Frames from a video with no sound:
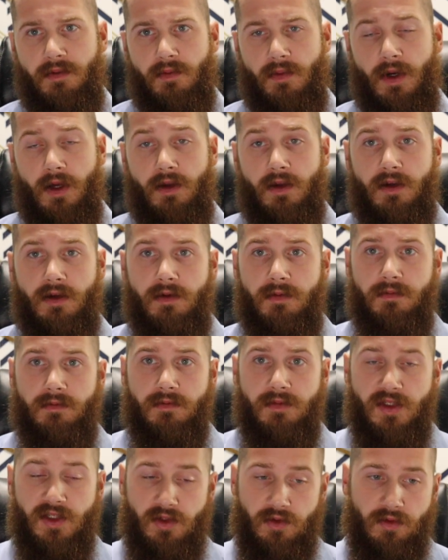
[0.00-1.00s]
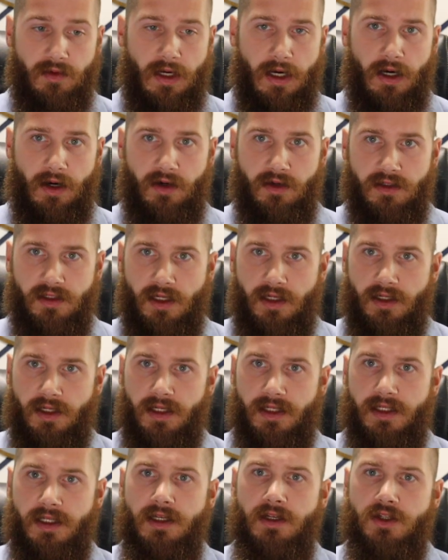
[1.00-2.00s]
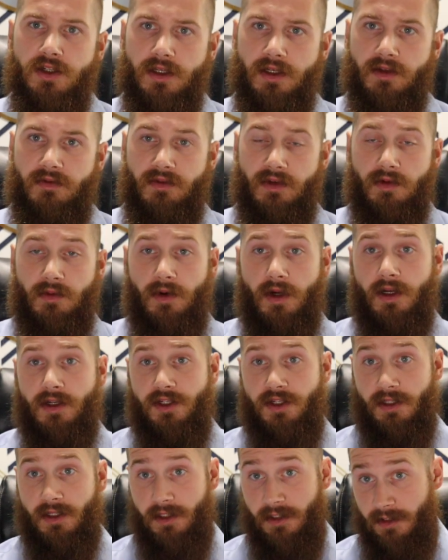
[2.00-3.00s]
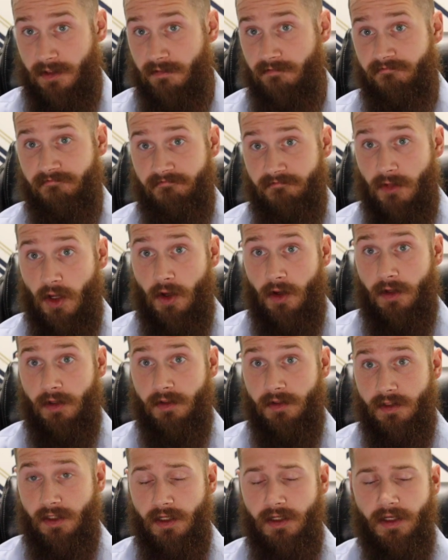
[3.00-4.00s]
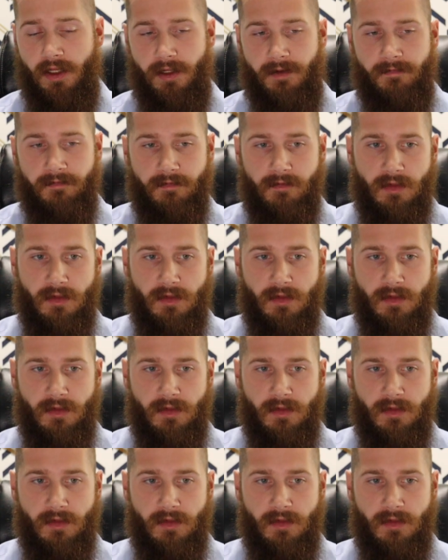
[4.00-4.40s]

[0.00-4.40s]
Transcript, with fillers: Welcome to our Sunday teaching if you're watching this on Sunday.